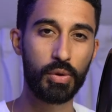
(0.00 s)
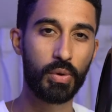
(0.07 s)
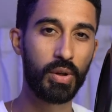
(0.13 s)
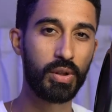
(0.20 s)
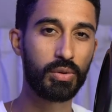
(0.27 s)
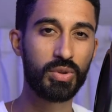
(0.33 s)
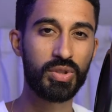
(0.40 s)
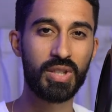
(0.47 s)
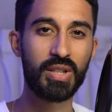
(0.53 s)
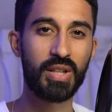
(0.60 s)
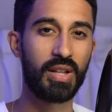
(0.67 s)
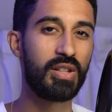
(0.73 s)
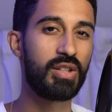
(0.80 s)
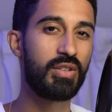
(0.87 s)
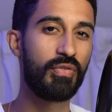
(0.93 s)
You're going to see
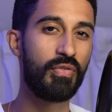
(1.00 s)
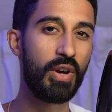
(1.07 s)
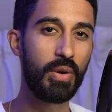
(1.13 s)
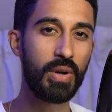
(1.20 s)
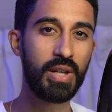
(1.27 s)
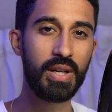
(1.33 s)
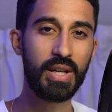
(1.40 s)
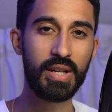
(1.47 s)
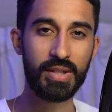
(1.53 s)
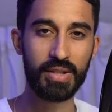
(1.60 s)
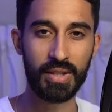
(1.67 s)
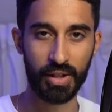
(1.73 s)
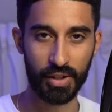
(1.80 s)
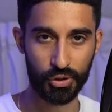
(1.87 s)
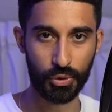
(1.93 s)
that it's very
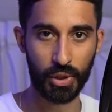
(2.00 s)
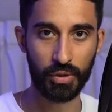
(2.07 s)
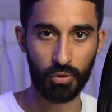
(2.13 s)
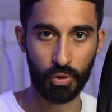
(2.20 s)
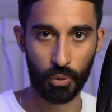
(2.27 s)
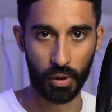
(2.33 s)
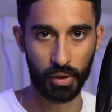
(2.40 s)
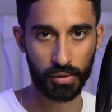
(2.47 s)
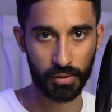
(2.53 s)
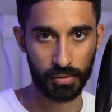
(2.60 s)
easy and straightforward.